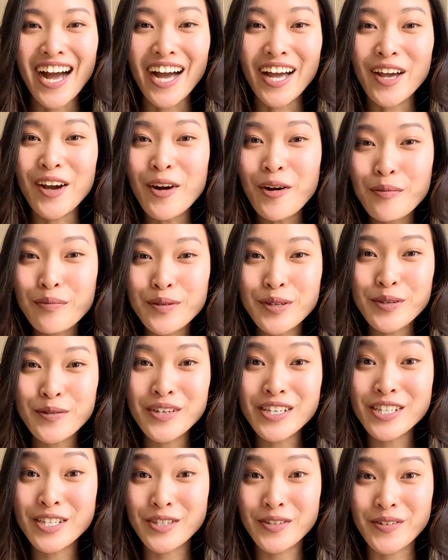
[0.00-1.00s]
I hope you
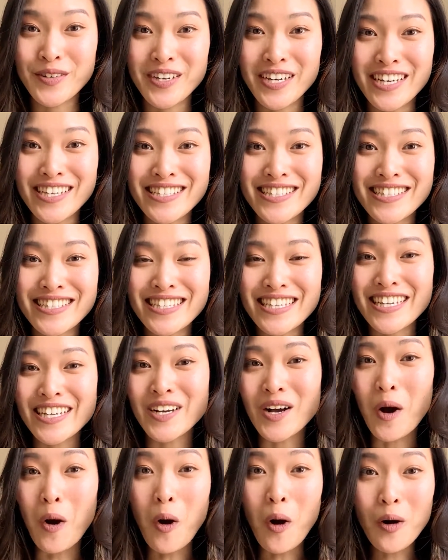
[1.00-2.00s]
enjoyed
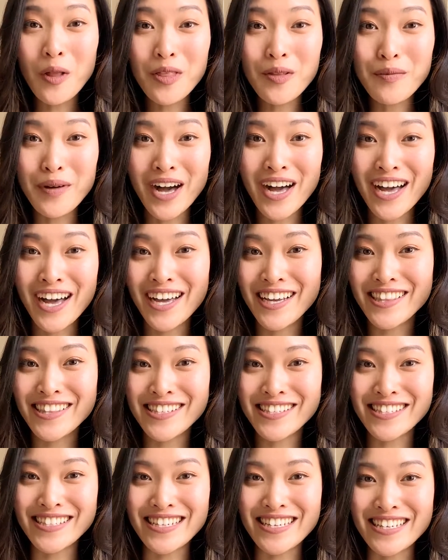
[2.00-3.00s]
seeing all the behind
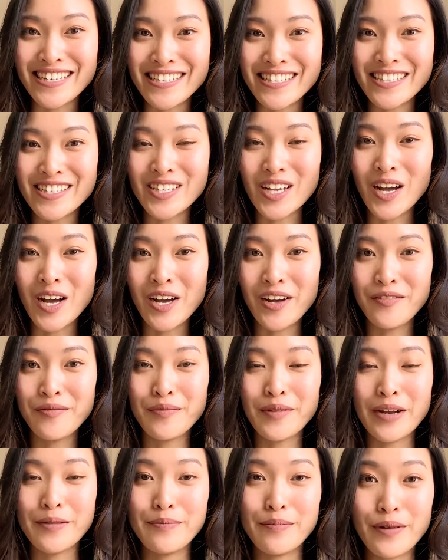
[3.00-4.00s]
the scenes of
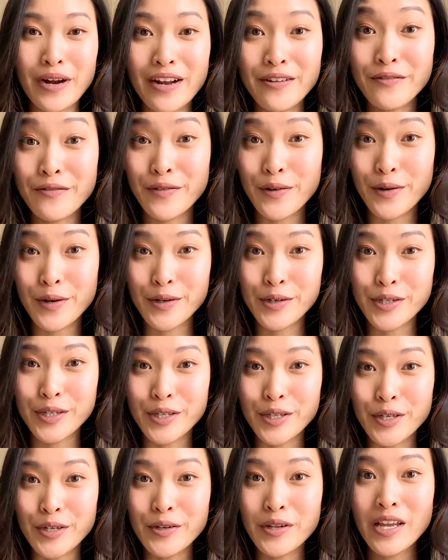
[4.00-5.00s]
my brand photo
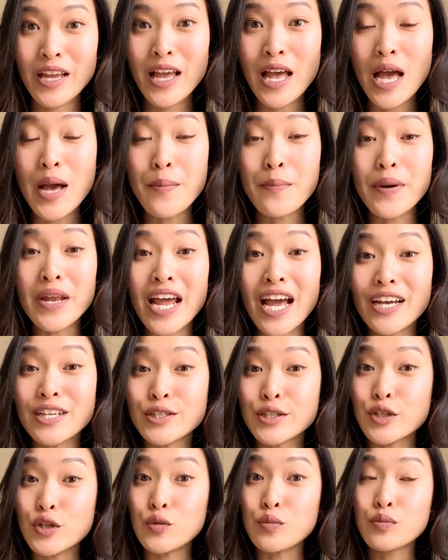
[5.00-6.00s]
shoot. But
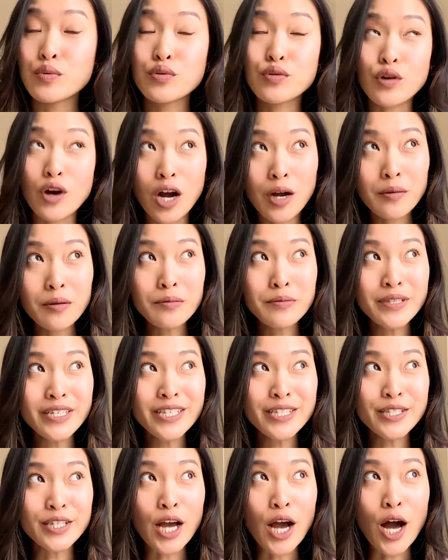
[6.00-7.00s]
as you
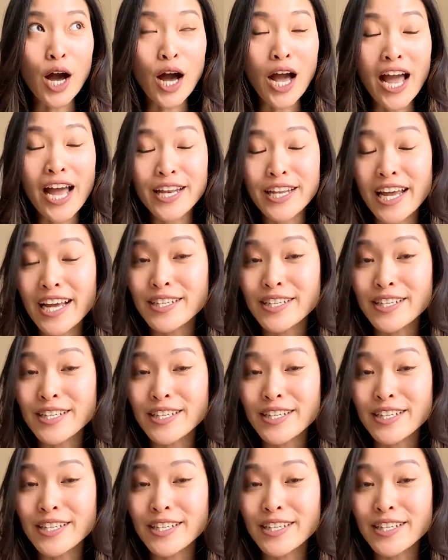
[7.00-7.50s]
probably saw and